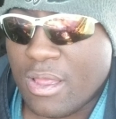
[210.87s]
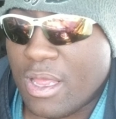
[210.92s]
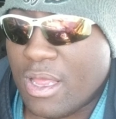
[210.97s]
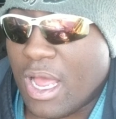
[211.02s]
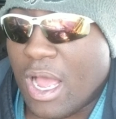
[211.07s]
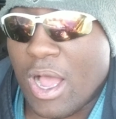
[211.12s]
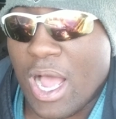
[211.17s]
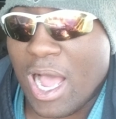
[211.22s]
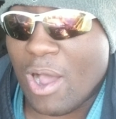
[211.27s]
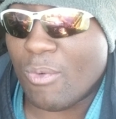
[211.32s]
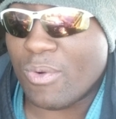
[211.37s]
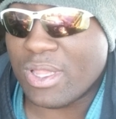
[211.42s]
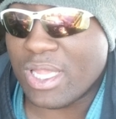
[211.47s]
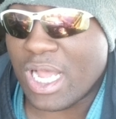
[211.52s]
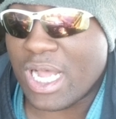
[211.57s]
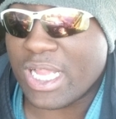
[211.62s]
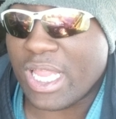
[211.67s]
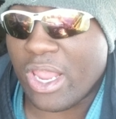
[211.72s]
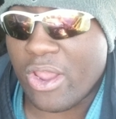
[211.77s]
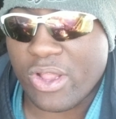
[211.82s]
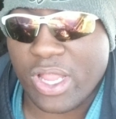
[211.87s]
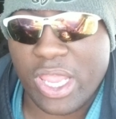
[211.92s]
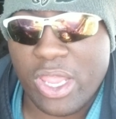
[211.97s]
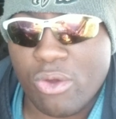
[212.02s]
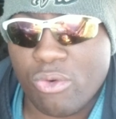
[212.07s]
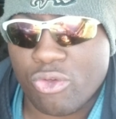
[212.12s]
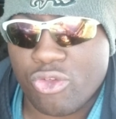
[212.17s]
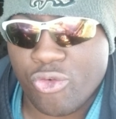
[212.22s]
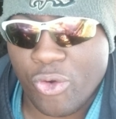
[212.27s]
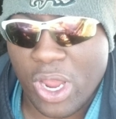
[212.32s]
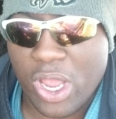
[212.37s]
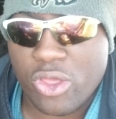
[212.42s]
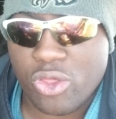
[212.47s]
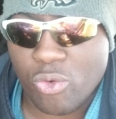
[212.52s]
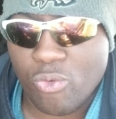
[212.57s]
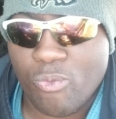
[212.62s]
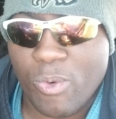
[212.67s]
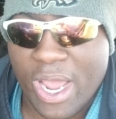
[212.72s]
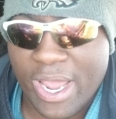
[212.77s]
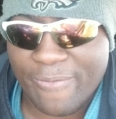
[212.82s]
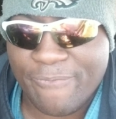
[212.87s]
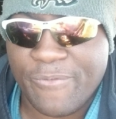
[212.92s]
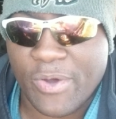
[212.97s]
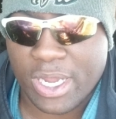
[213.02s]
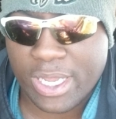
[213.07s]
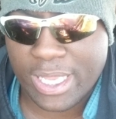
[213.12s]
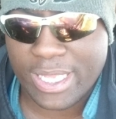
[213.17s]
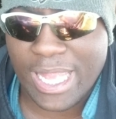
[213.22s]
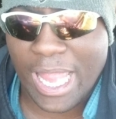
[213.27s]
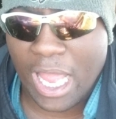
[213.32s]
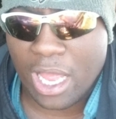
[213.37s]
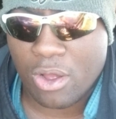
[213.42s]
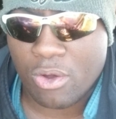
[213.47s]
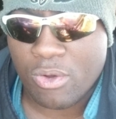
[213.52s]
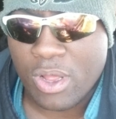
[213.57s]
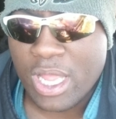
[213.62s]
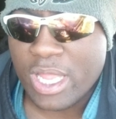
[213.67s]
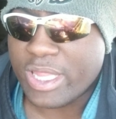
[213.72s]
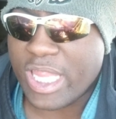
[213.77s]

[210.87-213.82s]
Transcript: I would love to hear the Eagles trade you right fucking now.